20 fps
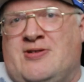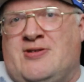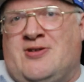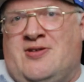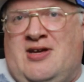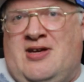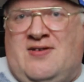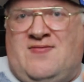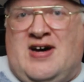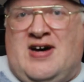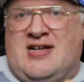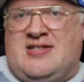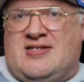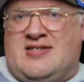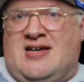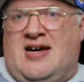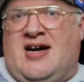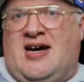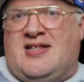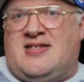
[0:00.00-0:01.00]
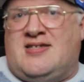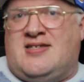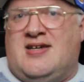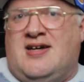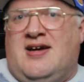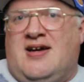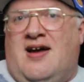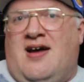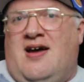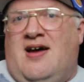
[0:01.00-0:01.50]
with sort of the advanced
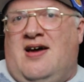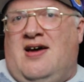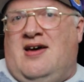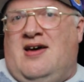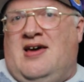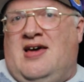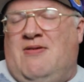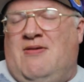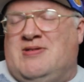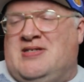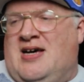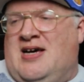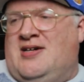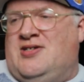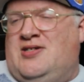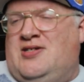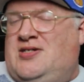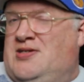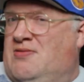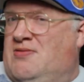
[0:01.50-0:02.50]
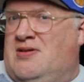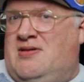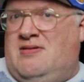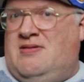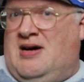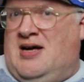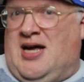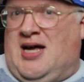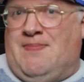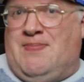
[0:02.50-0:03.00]
stats, he was actually
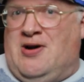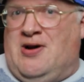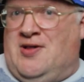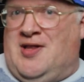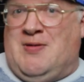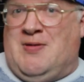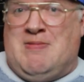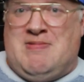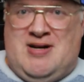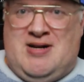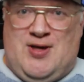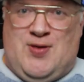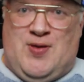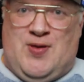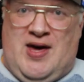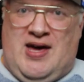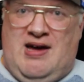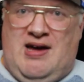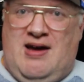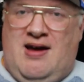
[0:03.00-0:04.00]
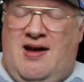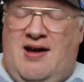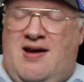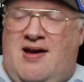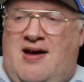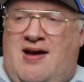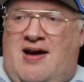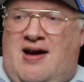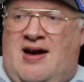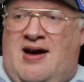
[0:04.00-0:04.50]
doing a lot better than we really think.
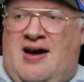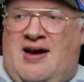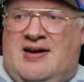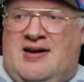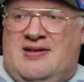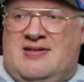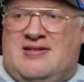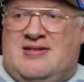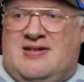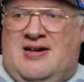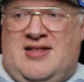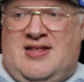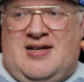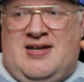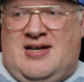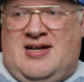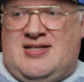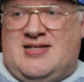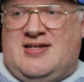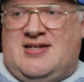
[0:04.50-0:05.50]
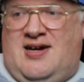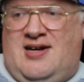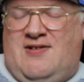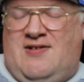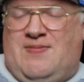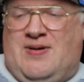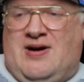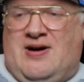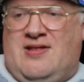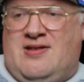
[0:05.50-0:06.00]
And I think that's kind
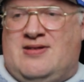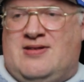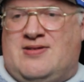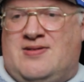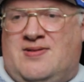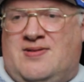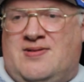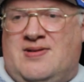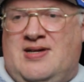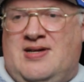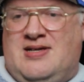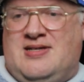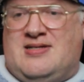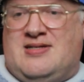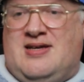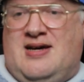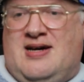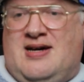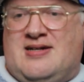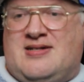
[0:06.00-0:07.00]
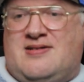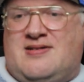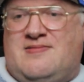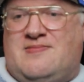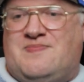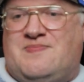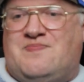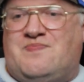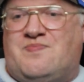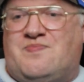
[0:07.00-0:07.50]
of part of the story, is that
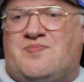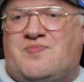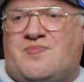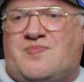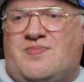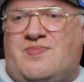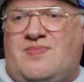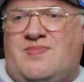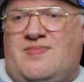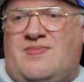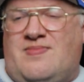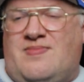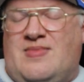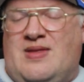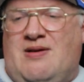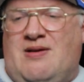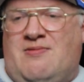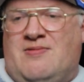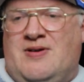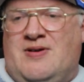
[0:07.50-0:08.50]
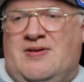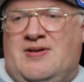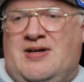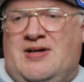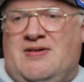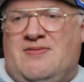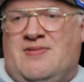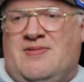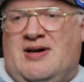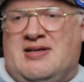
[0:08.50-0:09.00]

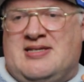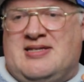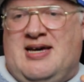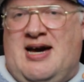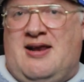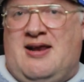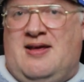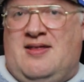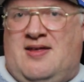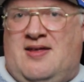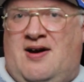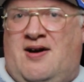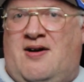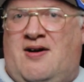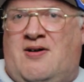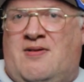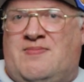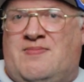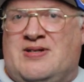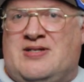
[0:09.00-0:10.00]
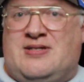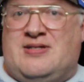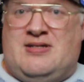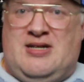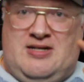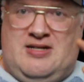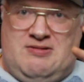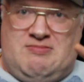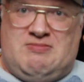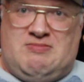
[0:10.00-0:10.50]
Rudy was getting there but
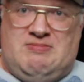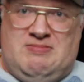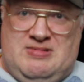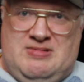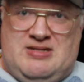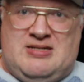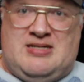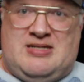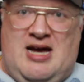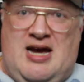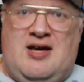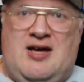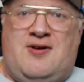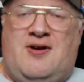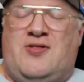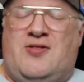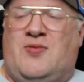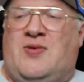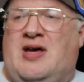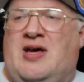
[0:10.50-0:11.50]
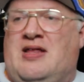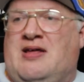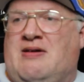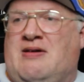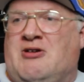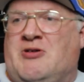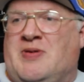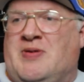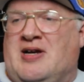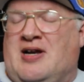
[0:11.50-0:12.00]
didn't stay there the way
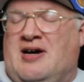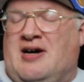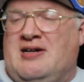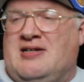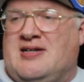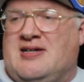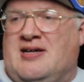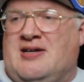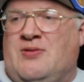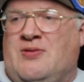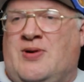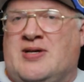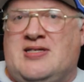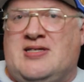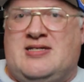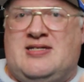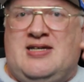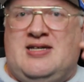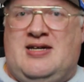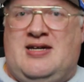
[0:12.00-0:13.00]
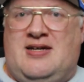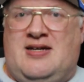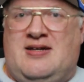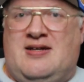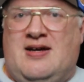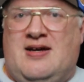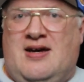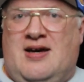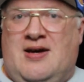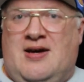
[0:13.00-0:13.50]
he would have been liked. Like, he wasn't
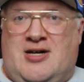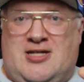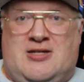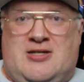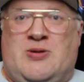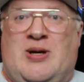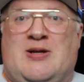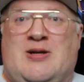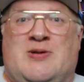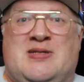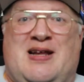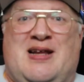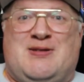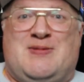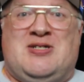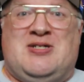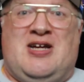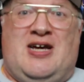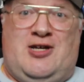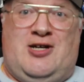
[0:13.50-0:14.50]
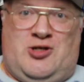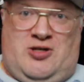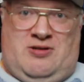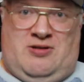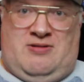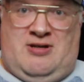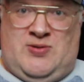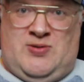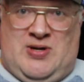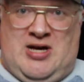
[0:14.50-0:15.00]
seen, because as well, there was an
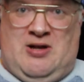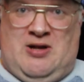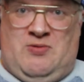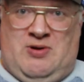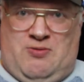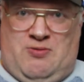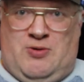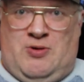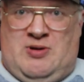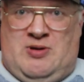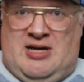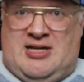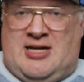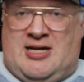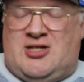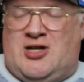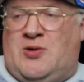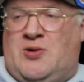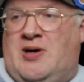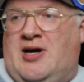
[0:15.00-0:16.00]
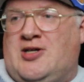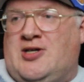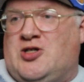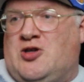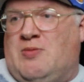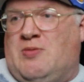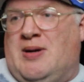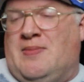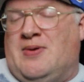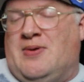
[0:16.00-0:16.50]
expectation as well with Rudy at that
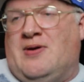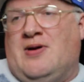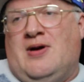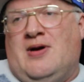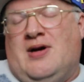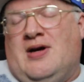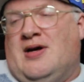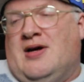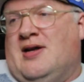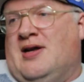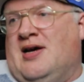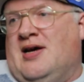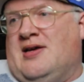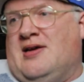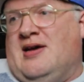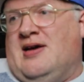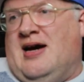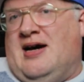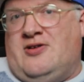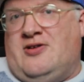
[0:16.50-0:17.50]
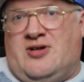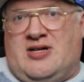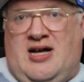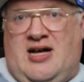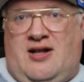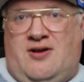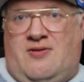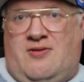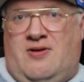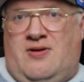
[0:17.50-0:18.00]
generation, remember? Like, you had your
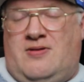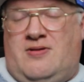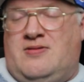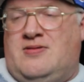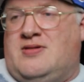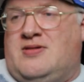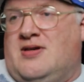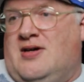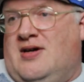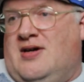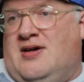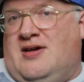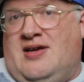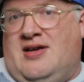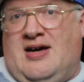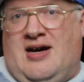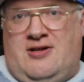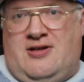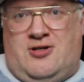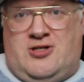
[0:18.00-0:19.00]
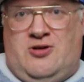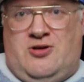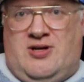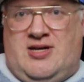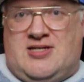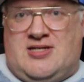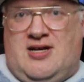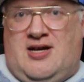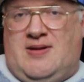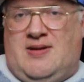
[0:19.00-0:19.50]
Calderones, you had your two
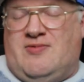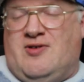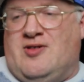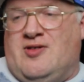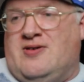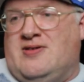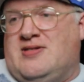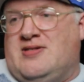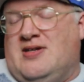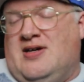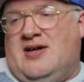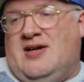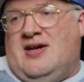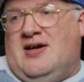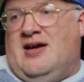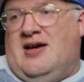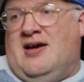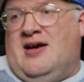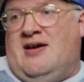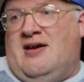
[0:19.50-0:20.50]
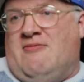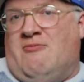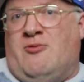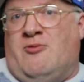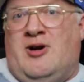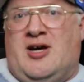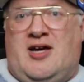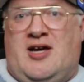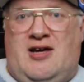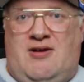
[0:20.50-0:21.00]
Gasol brothers,
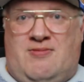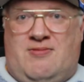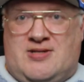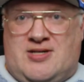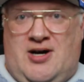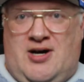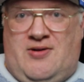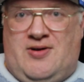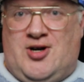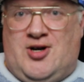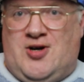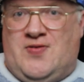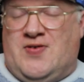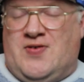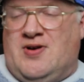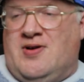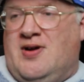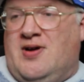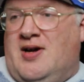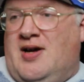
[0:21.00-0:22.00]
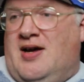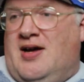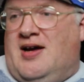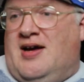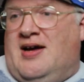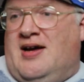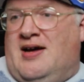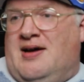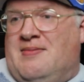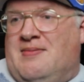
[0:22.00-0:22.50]
Ricky was going over,
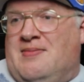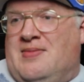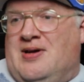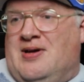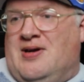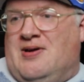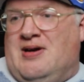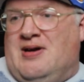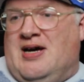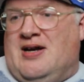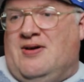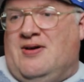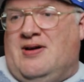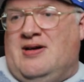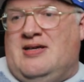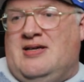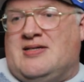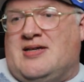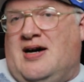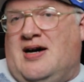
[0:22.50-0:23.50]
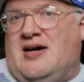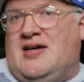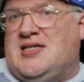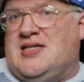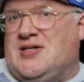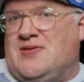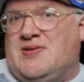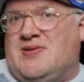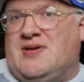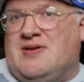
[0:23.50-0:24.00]
you know, you had all these
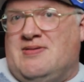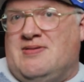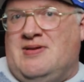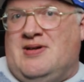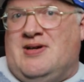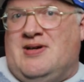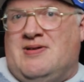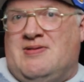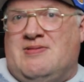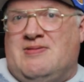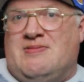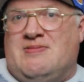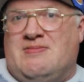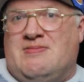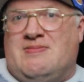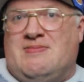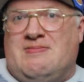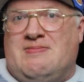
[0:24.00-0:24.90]
guys who were, you know,